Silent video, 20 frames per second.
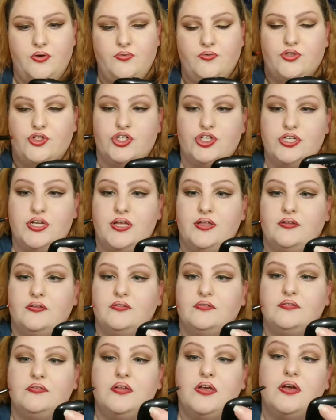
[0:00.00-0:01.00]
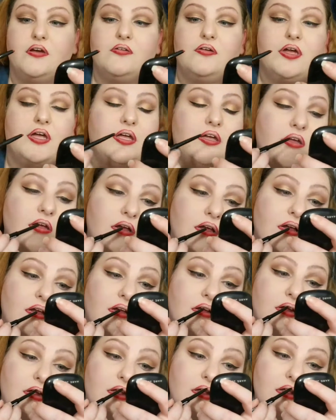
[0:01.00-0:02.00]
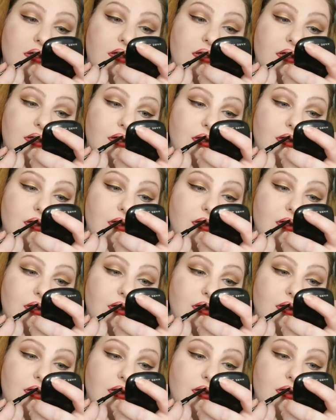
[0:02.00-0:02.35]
Oh shit. Okay. Well.